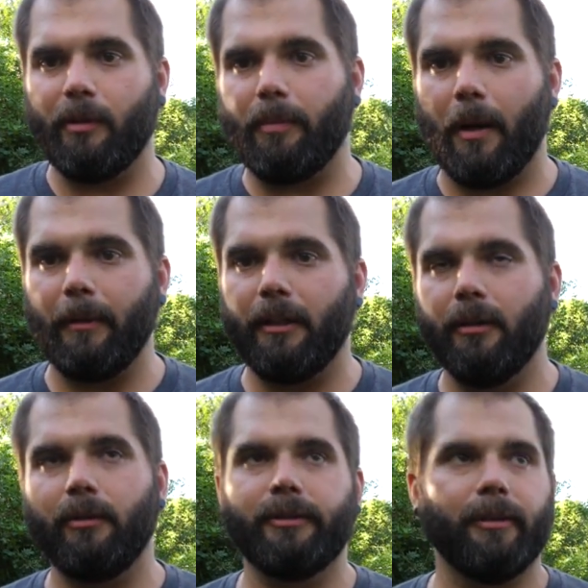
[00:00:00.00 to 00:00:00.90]
You could probably
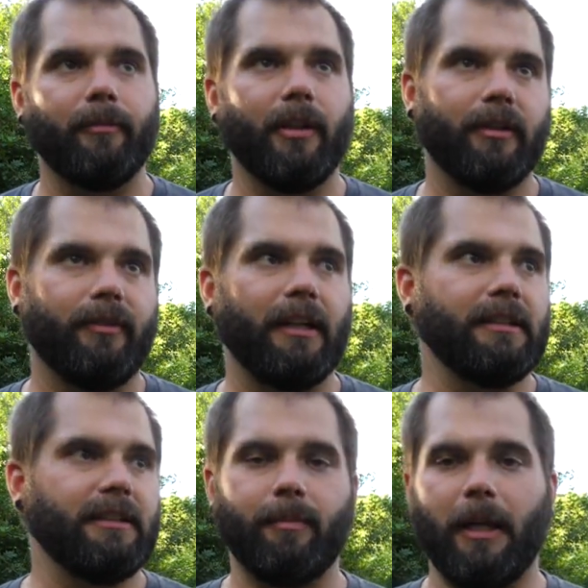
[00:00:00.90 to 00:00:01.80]
do some other
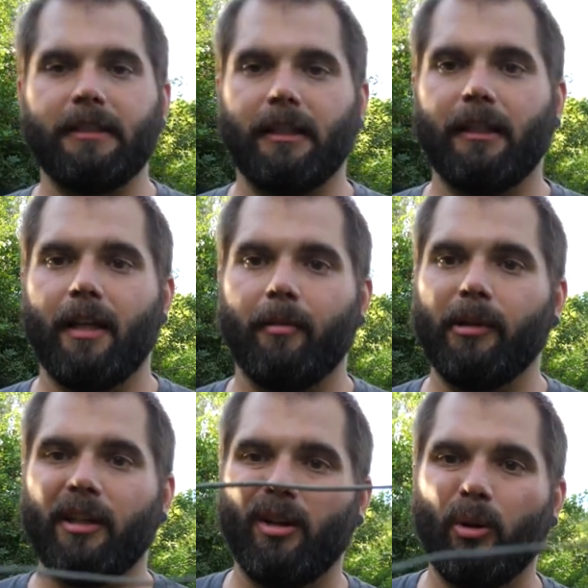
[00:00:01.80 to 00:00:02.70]
fancy splicing thing,
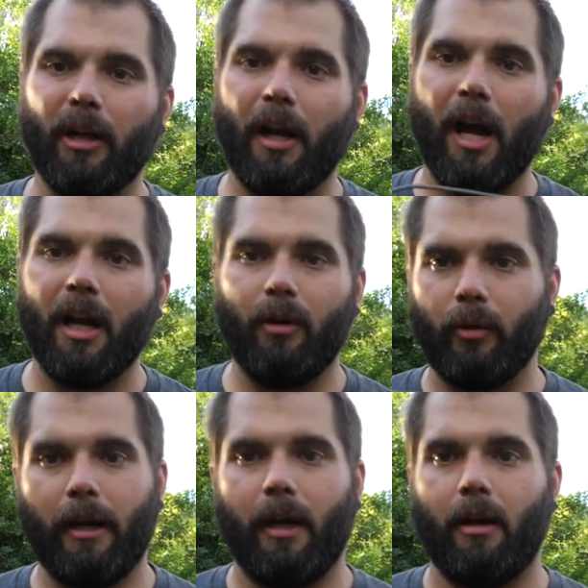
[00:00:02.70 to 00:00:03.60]
but you know what? I
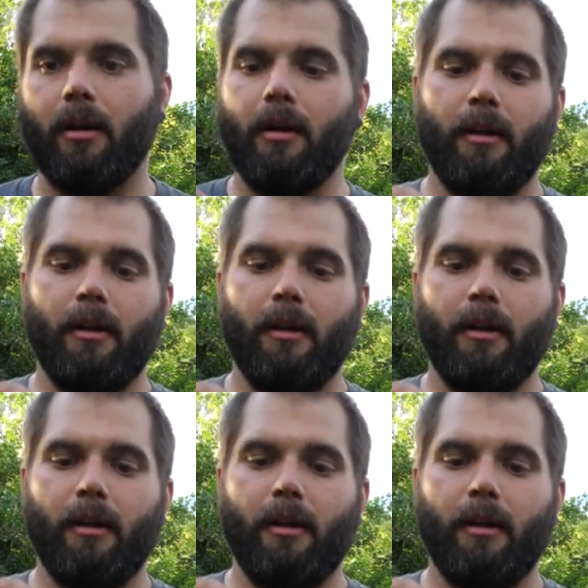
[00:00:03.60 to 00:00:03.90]
don't care.